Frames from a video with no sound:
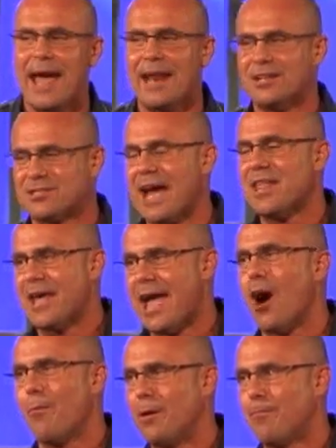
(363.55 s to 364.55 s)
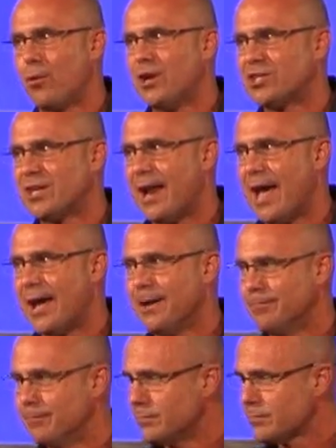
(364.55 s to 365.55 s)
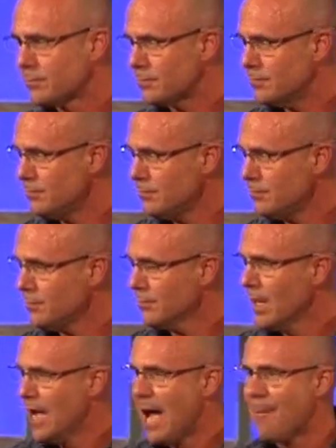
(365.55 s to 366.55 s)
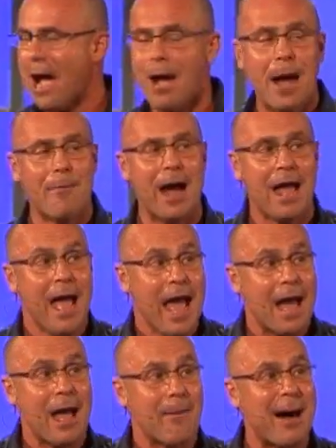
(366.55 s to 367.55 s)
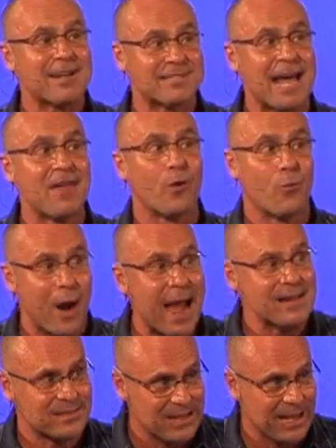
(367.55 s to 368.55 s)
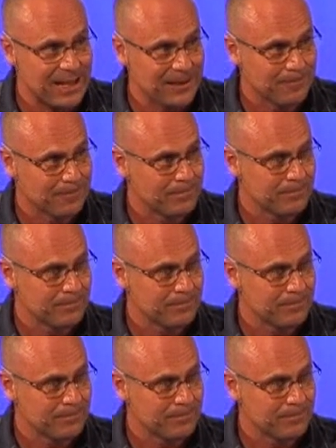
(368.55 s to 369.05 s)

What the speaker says: Ladies, can you help me preach today? Am I saying the right thing?